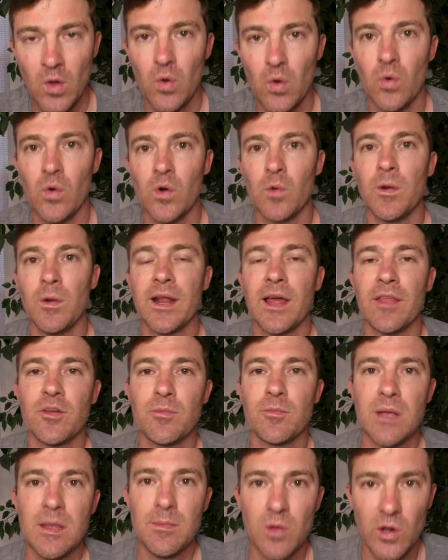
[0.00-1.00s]
or what
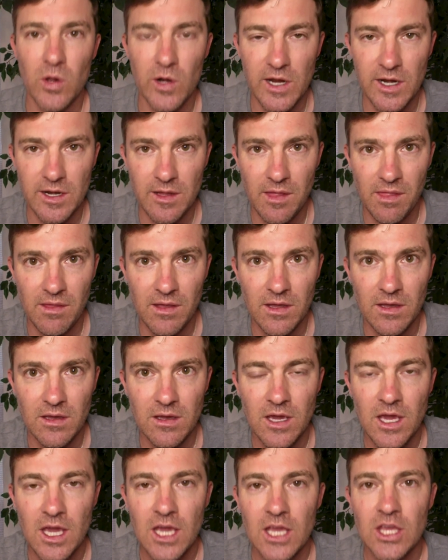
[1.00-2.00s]
other people are going to
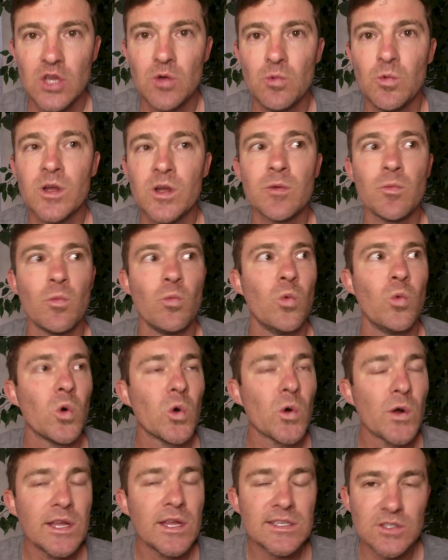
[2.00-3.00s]
think. You wouldn't
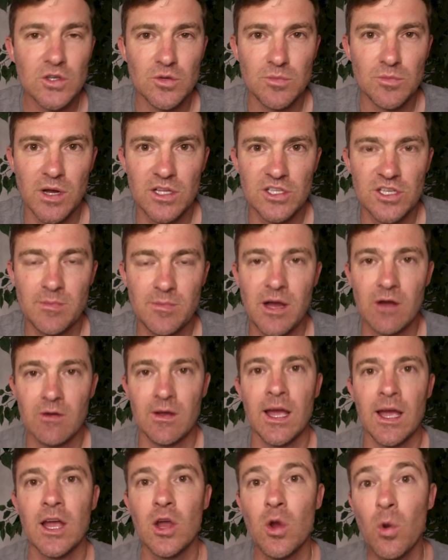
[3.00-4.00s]
worry so much about
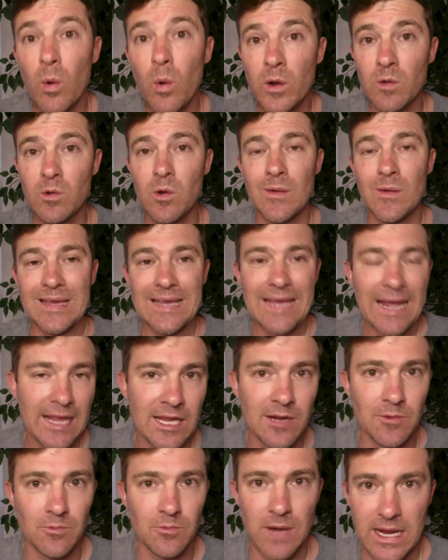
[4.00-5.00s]
quote unquote
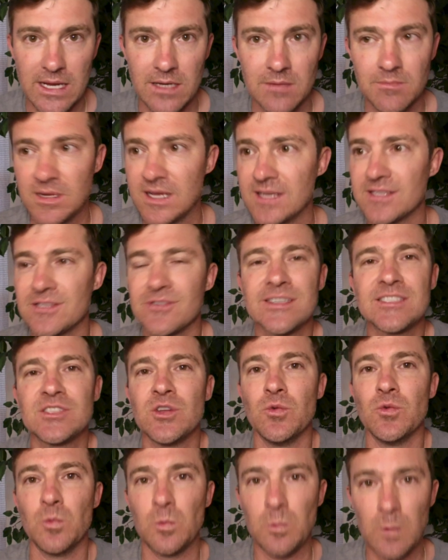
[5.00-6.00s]
getting it right because there is
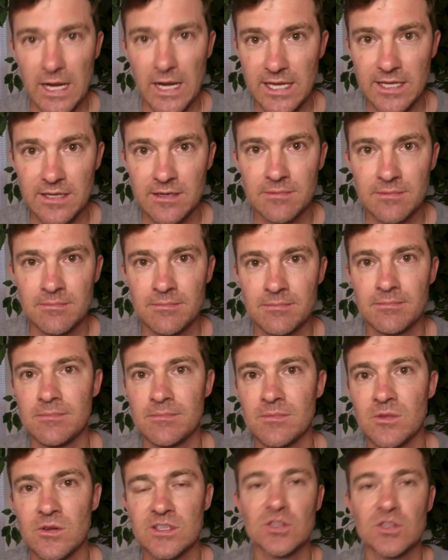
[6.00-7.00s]
no right.
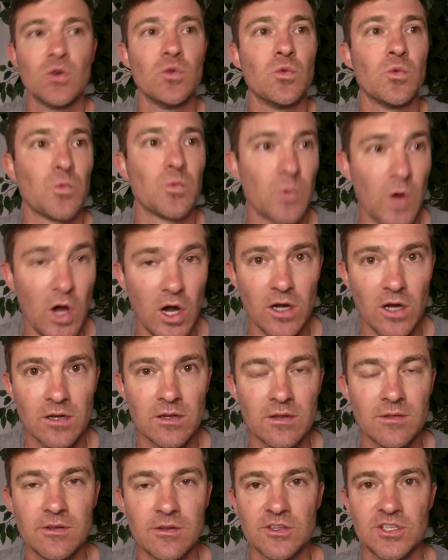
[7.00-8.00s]
There is no
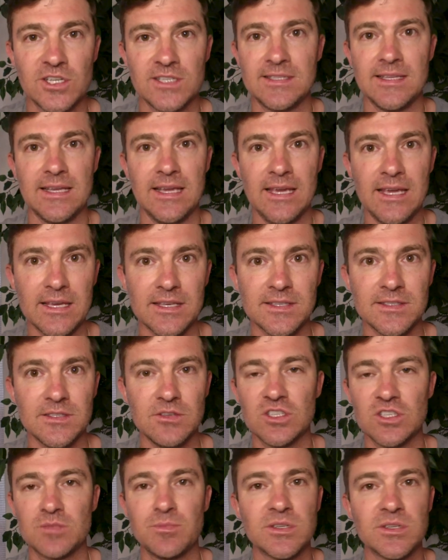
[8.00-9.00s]
wrong. There just is.
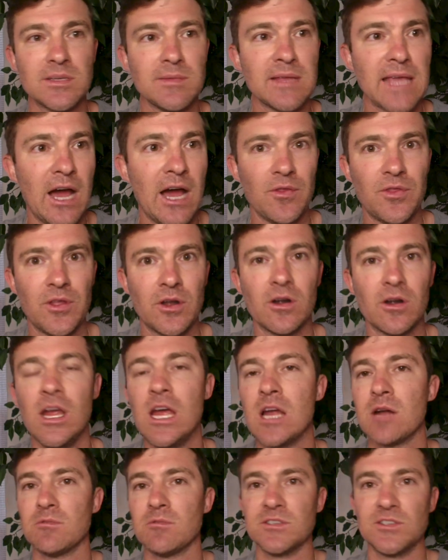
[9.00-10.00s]
You just put something out there,
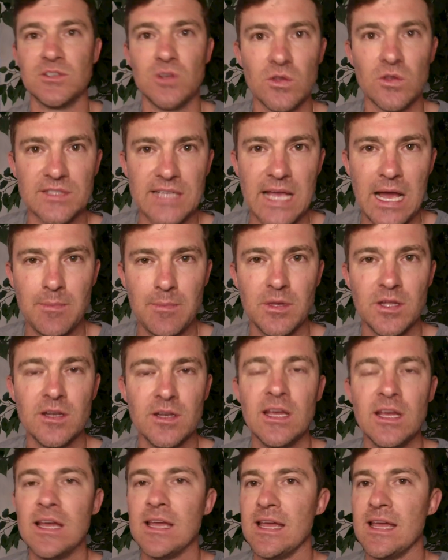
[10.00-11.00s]
results happen,
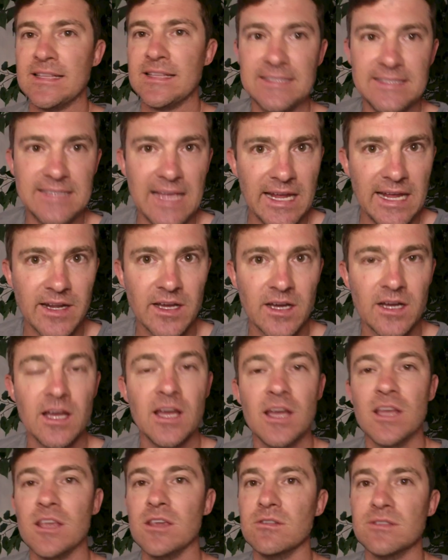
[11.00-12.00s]
it's data,
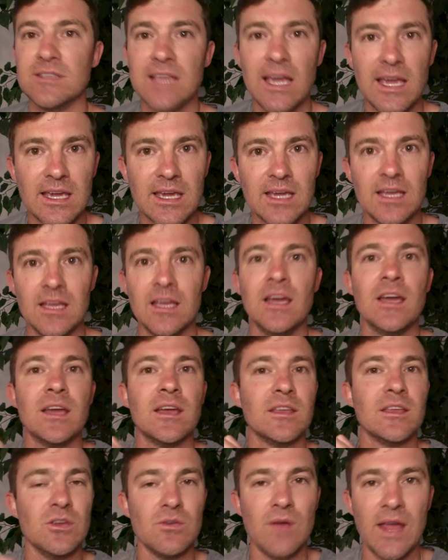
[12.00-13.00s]
you take it,
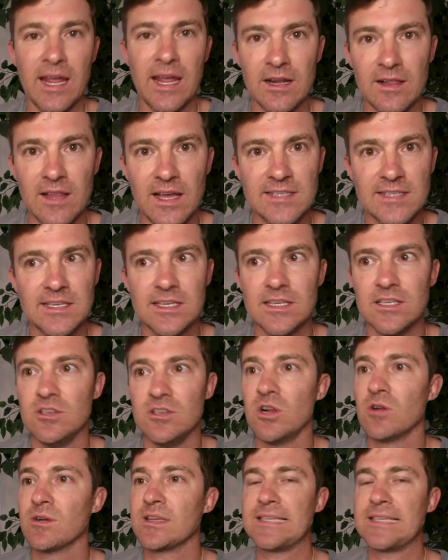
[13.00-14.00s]
you analyze it,
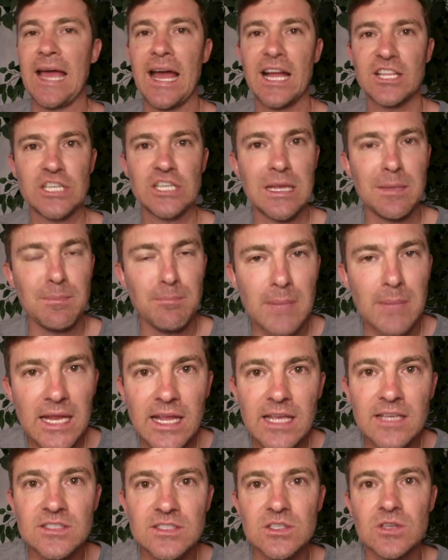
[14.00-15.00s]
you don't attach any
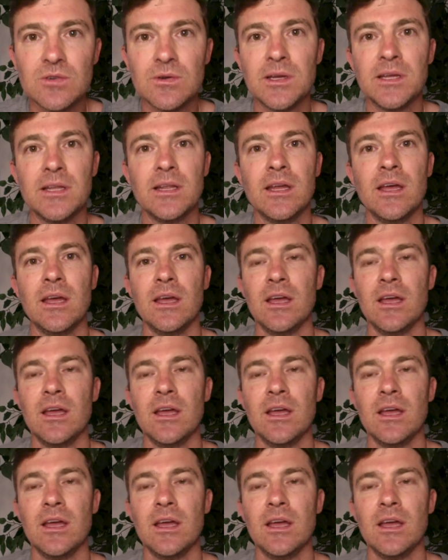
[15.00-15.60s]
meanings to it,